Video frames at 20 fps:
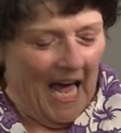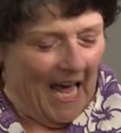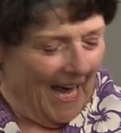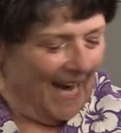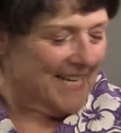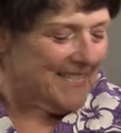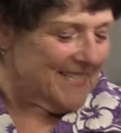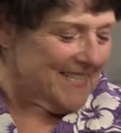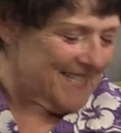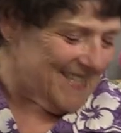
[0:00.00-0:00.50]

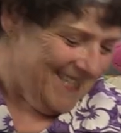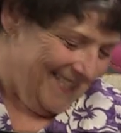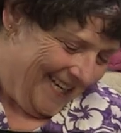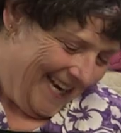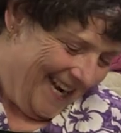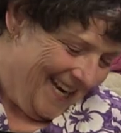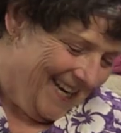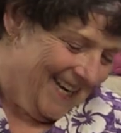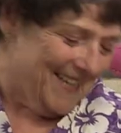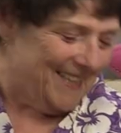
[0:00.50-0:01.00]
And
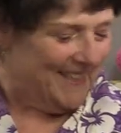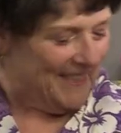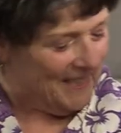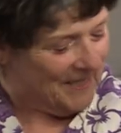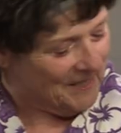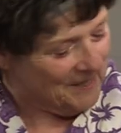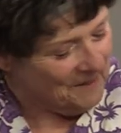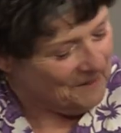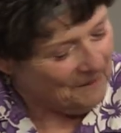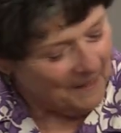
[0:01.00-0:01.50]

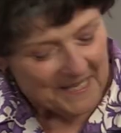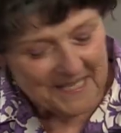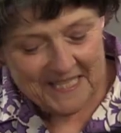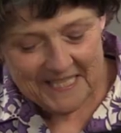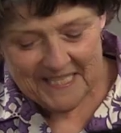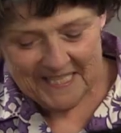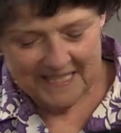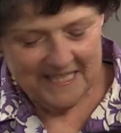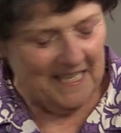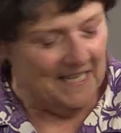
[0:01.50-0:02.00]
Teddy
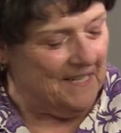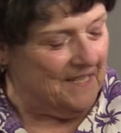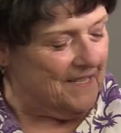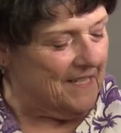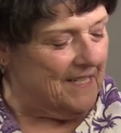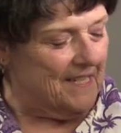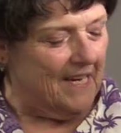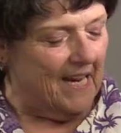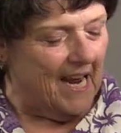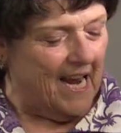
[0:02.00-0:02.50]
was
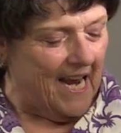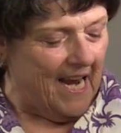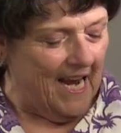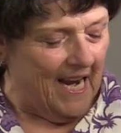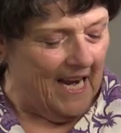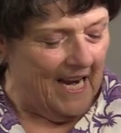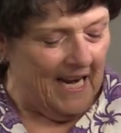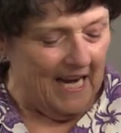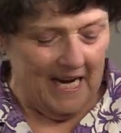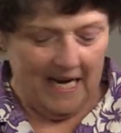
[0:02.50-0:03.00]
his
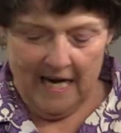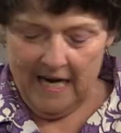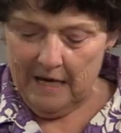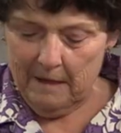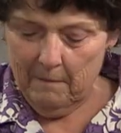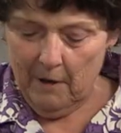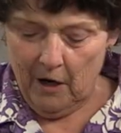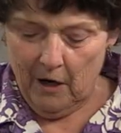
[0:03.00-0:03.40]
name.